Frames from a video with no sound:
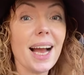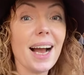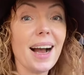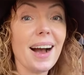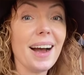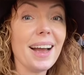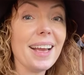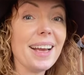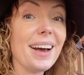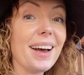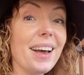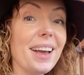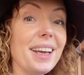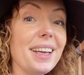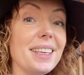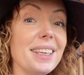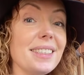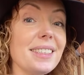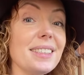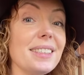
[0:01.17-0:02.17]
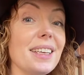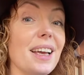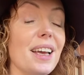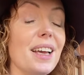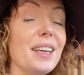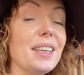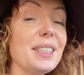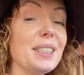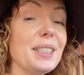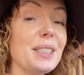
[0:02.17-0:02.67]
Hi guys!
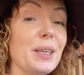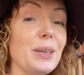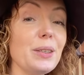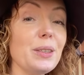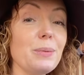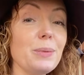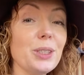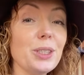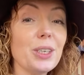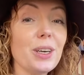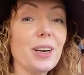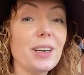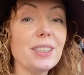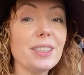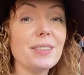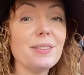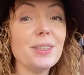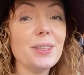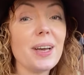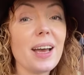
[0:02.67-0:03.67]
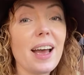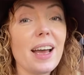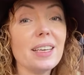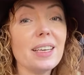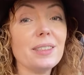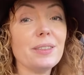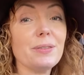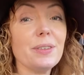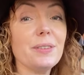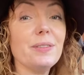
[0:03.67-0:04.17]
So the majority of you
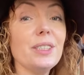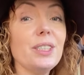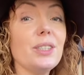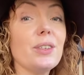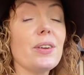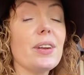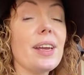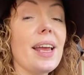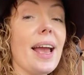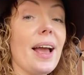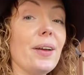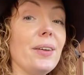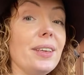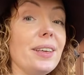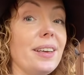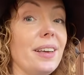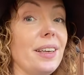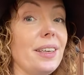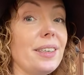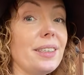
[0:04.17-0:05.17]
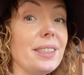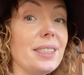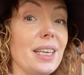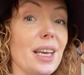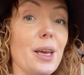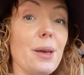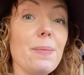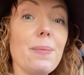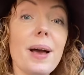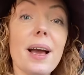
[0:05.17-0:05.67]
asked for a video on how you get your
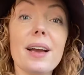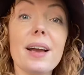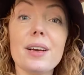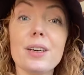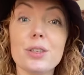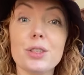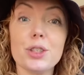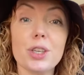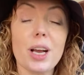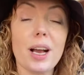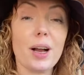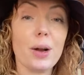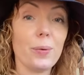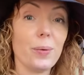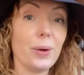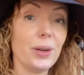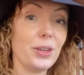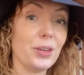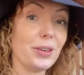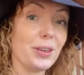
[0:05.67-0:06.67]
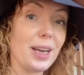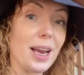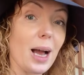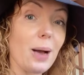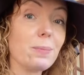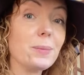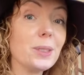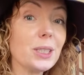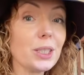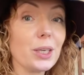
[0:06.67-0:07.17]
day back on track when your
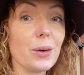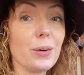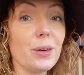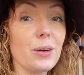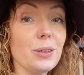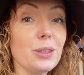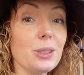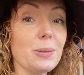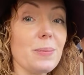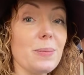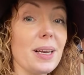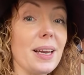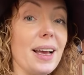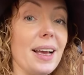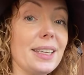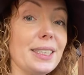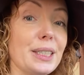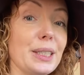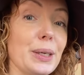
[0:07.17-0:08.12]
naps don't go to plan.